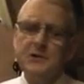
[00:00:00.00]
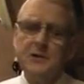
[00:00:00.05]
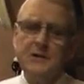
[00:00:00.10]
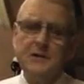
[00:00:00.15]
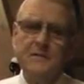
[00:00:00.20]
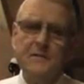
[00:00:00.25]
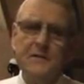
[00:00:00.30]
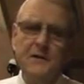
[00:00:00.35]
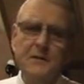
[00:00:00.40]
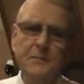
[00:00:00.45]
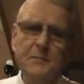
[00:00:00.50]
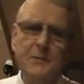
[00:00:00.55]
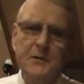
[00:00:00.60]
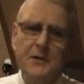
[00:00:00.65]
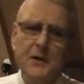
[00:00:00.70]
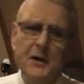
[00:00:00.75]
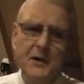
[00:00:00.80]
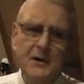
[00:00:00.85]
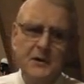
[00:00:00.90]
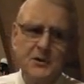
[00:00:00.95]
said, if
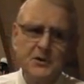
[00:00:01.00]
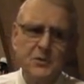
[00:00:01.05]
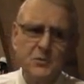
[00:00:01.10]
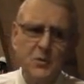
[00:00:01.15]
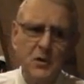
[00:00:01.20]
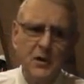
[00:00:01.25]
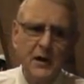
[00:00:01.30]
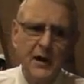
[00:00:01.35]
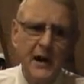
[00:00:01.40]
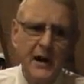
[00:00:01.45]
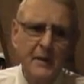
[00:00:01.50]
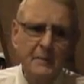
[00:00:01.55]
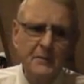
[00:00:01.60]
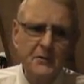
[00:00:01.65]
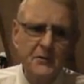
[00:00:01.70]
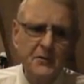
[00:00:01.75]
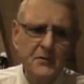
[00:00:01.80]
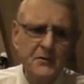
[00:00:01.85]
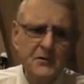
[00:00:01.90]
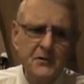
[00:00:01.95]
anybody asks you what
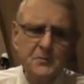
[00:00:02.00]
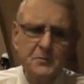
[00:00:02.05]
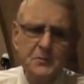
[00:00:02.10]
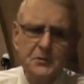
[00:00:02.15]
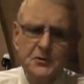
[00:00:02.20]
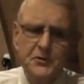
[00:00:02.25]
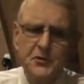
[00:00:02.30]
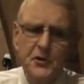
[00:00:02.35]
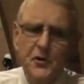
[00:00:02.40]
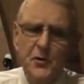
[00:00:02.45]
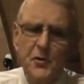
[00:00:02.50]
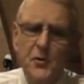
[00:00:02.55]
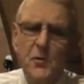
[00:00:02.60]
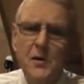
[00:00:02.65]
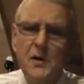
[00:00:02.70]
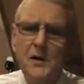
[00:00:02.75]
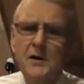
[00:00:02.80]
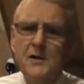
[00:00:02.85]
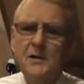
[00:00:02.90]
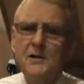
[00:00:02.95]
happened on this
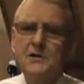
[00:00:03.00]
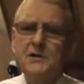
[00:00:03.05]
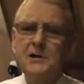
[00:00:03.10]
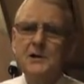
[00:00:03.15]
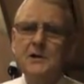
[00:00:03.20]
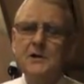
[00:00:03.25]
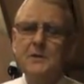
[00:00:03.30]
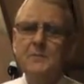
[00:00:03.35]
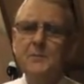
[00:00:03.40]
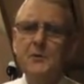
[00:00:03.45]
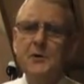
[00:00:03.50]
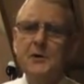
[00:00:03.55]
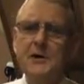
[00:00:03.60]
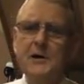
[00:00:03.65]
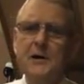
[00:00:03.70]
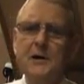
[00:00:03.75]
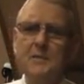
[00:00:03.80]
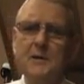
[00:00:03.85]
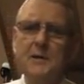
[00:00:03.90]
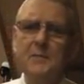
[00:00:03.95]
patrol, tell them we
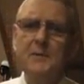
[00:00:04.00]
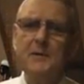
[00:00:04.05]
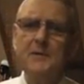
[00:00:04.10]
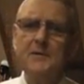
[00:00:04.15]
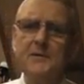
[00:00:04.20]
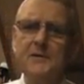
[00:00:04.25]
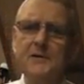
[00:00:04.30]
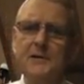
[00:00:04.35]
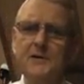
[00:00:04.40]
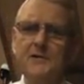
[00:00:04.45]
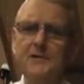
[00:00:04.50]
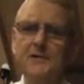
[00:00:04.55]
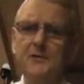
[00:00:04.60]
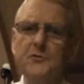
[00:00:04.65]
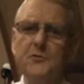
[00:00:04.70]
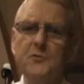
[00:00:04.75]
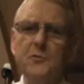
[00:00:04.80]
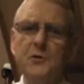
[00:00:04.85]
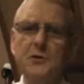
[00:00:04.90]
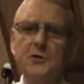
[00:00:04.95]
came up underneath the
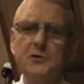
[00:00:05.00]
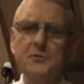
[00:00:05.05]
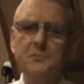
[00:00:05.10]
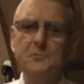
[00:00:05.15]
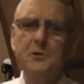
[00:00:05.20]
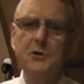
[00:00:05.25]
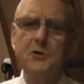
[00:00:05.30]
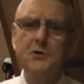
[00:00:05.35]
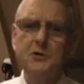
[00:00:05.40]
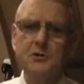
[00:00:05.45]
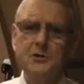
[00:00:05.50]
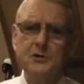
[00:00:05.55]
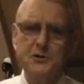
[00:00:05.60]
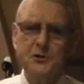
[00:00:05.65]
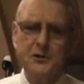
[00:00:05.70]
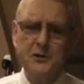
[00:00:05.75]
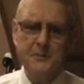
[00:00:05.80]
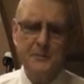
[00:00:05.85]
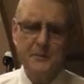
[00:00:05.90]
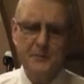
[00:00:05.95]
Norwegian merchant
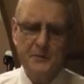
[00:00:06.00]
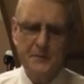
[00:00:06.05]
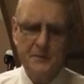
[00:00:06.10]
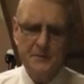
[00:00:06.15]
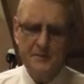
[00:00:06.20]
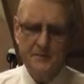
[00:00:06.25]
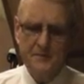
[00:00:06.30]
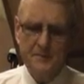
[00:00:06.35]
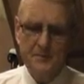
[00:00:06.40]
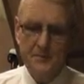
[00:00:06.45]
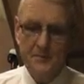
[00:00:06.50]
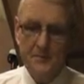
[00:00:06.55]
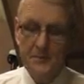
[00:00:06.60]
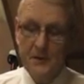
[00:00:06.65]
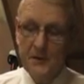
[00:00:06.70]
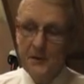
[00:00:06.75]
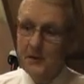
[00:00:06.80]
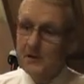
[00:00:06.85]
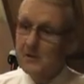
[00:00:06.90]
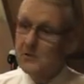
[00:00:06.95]
ship.
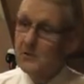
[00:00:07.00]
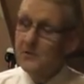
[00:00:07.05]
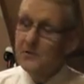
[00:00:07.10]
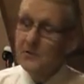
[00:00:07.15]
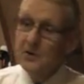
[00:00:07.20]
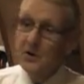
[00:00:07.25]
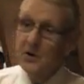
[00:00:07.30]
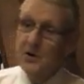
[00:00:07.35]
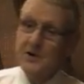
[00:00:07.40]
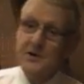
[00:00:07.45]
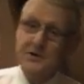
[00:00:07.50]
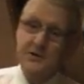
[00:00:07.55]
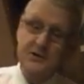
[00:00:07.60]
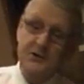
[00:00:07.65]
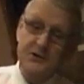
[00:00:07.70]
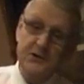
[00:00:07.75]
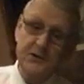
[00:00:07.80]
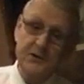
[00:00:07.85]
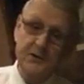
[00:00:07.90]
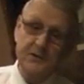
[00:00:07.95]
Now, on the lighter
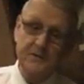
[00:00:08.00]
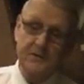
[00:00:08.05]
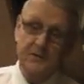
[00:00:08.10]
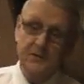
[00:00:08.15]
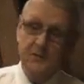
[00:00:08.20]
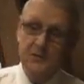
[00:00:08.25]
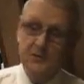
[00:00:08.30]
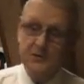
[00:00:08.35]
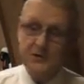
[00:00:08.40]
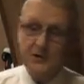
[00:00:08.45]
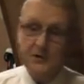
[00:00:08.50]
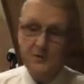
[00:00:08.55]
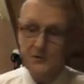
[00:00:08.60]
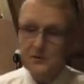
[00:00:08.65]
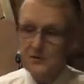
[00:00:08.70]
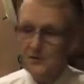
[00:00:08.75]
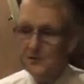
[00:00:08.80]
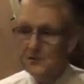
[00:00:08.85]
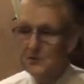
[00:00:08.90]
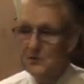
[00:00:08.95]
side, of course, there
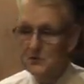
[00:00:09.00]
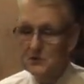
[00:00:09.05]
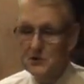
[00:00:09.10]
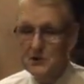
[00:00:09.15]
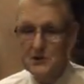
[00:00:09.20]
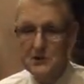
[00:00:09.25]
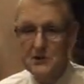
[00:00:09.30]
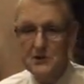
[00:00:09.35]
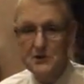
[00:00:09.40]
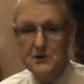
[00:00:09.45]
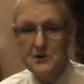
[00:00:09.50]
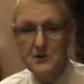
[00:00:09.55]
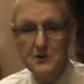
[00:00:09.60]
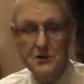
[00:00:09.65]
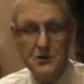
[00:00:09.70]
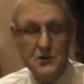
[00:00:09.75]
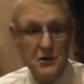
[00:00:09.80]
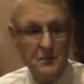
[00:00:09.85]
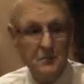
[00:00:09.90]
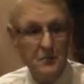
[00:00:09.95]
was a few ditties in
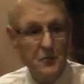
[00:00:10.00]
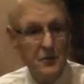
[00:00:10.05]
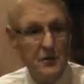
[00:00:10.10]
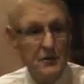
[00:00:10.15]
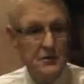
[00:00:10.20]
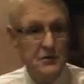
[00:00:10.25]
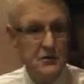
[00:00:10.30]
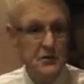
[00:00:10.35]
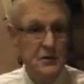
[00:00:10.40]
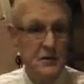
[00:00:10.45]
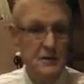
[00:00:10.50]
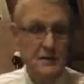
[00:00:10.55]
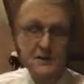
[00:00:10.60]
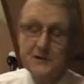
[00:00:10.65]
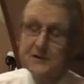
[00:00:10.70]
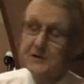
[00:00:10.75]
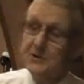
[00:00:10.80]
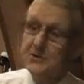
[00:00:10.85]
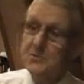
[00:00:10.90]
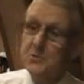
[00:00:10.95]
the submarine
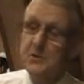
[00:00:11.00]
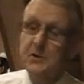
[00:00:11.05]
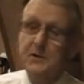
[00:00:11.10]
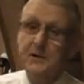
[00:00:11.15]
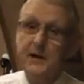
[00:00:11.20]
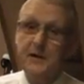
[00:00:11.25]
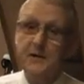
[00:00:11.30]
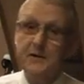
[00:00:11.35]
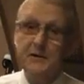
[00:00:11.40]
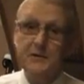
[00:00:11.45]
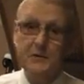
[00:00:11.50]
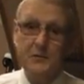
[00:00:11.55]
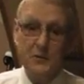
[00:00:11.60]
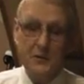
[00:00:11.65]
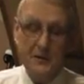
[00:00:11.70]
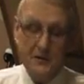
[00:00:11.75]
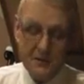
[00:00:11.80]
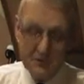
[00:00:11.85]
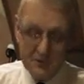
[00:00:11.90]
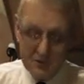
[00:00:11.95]
service. This one carried
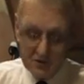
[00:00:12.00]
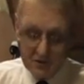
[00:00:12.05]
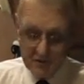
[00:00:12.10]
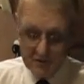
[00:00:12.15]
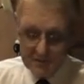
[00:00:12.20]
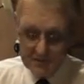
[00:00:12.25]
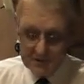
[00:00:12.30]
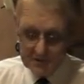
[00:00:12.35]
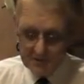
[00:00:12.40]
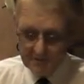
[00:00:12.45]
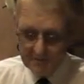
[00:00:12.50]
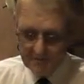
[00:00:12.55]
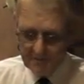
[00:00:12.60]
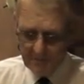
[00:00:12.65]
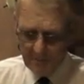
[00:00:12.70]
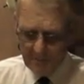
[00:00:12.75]
throughout the service.